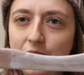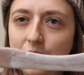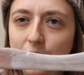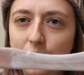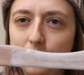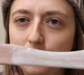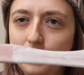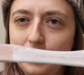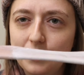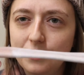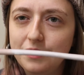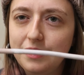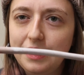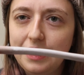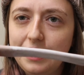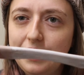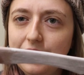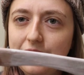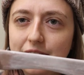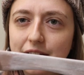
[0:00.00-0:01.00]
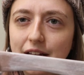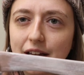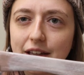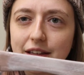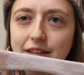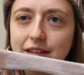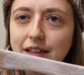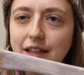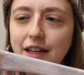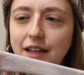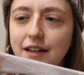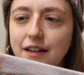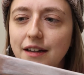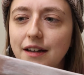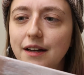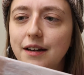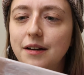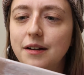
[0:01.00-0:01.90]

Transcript: on the wheel kit, I think.